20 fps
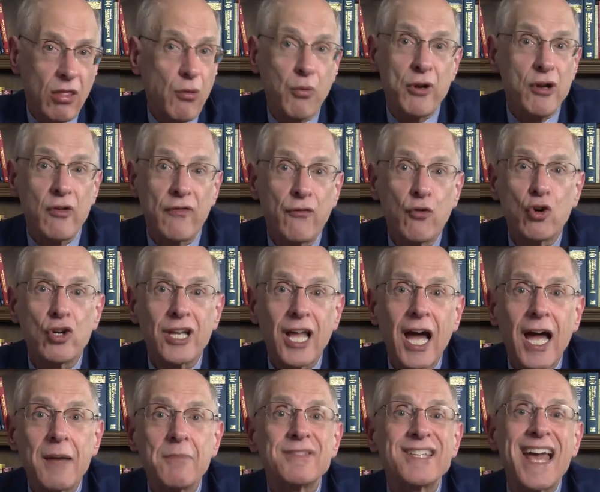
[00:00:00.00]
three or four
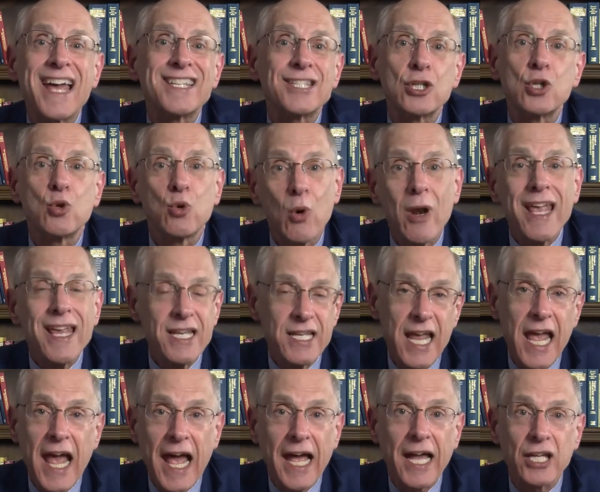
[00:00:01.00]
times as great
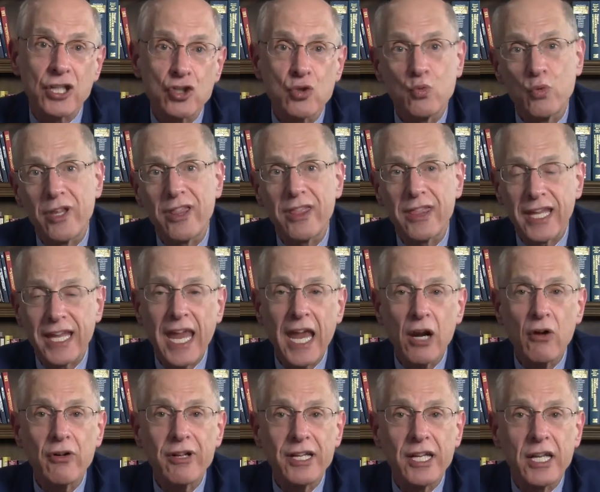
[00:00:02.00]
as with the
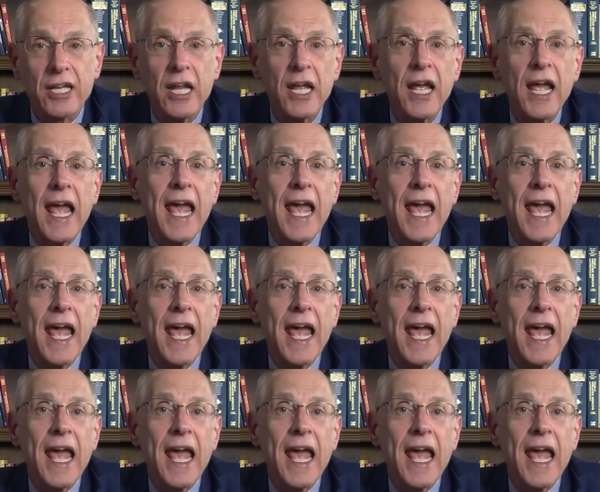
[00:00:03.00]
Kerydin.